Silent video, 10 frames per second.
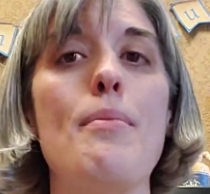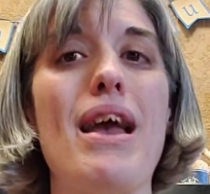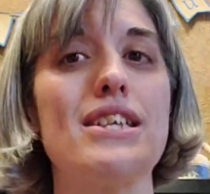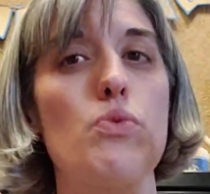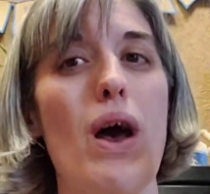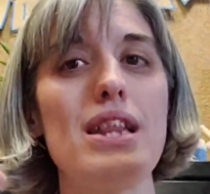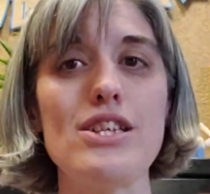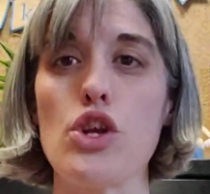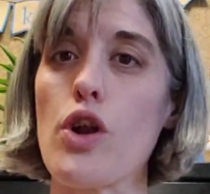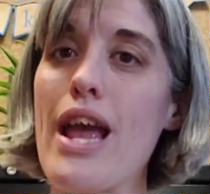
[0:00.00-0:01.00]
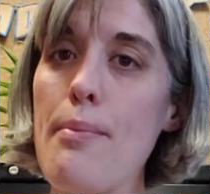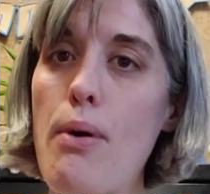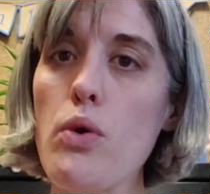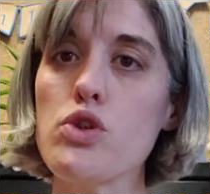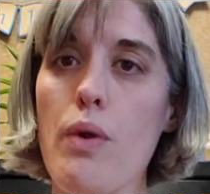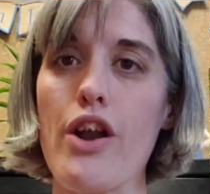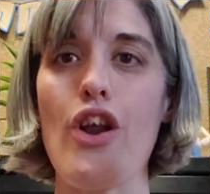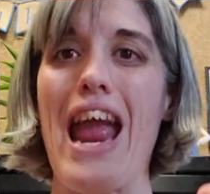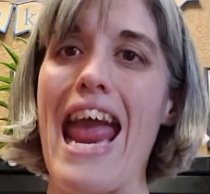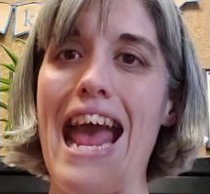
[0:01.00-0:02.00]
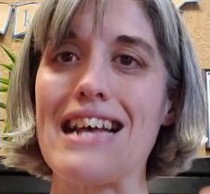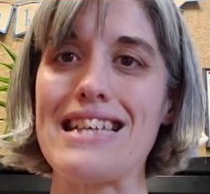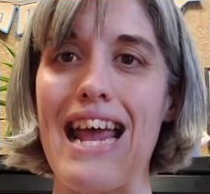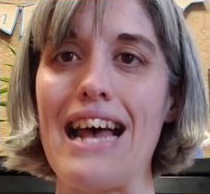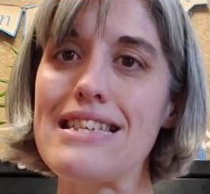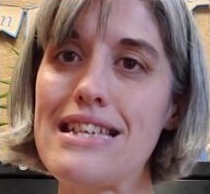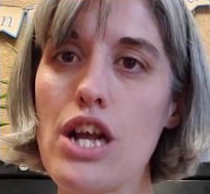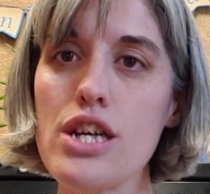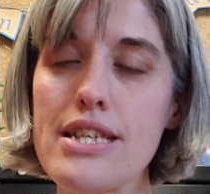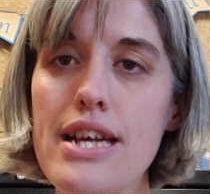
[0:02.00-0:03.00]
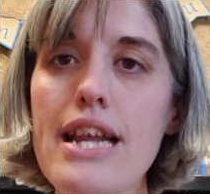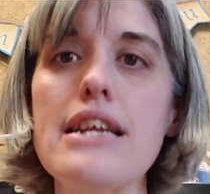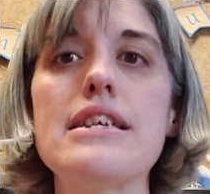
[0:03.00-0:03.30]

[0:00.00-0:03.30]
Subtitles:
as well as your hip bones where your ASISs are sitting,